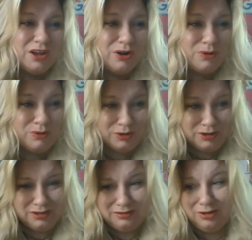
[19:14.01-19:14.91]

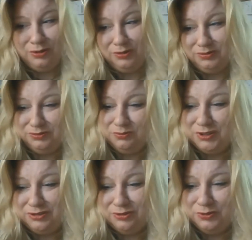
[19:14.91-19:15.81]
Or, oh,
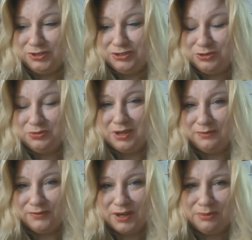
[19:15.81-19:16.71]
what school did you come
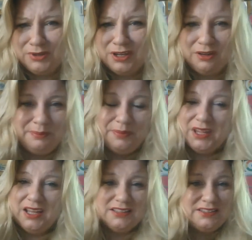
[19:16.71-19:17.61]
from?
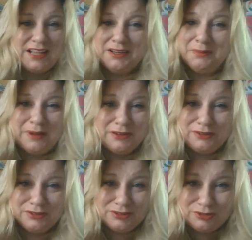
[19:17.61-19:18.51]
It's not about your
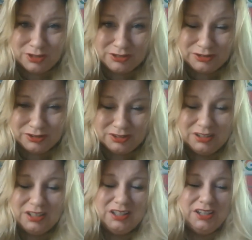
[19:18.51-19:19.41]
instructor,
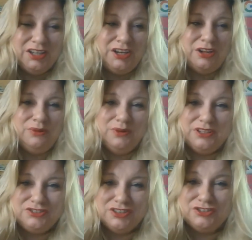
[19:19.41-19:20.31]

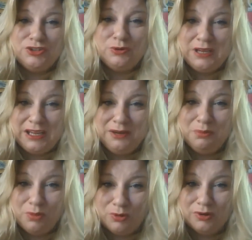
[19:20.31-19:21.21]
it's just you need
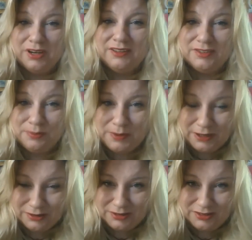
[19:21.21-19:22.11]
more
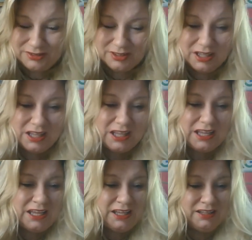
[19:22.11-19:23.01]
experience.
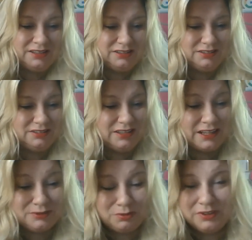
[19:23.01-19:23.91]
And
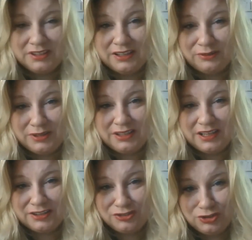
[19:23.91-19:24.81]
that's where the Dental
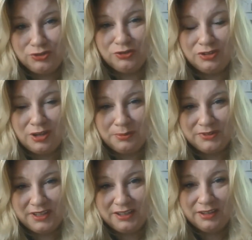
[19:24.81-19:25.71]
Index Junior comes
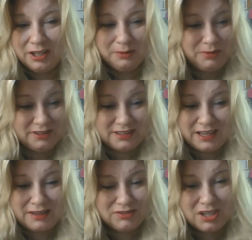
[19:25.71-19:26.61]
in, because I
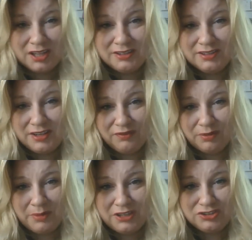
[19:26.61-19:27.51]
have tons of
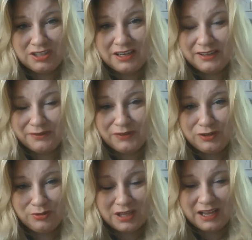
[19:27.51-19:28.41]
information on there for
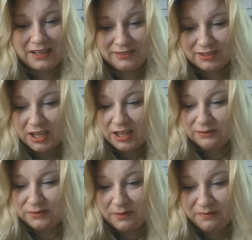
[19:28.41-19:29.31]
you guys,
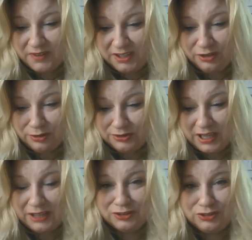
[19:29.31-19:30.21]
from videos,
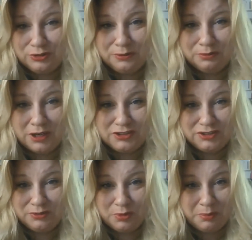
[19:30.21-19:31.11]
how to do
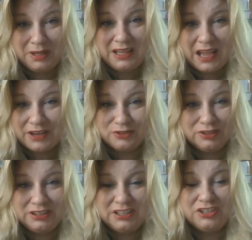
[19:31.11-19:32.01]
impressions with me
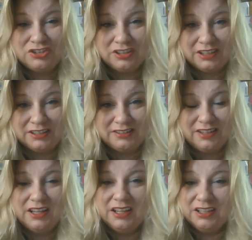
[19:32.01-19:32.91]
actually teaching it
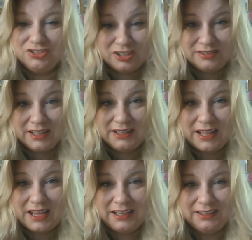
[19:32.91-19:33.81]
just
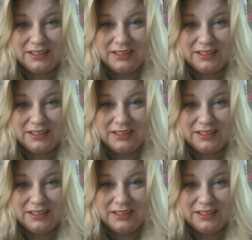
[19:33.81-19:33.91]
online.